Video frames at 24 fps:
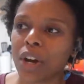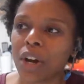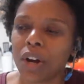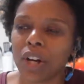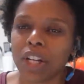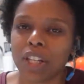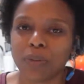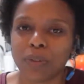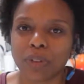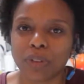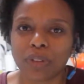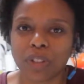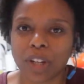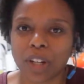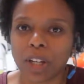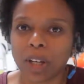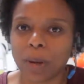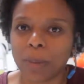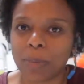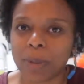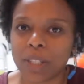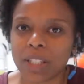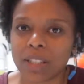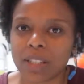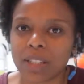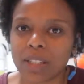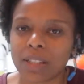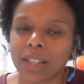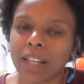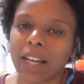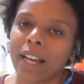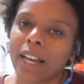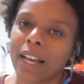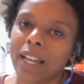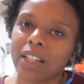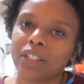Or even starting a business,
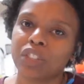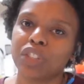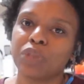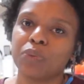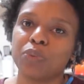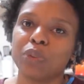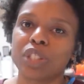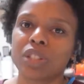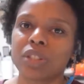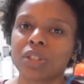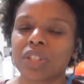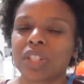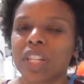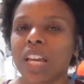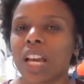like I got to research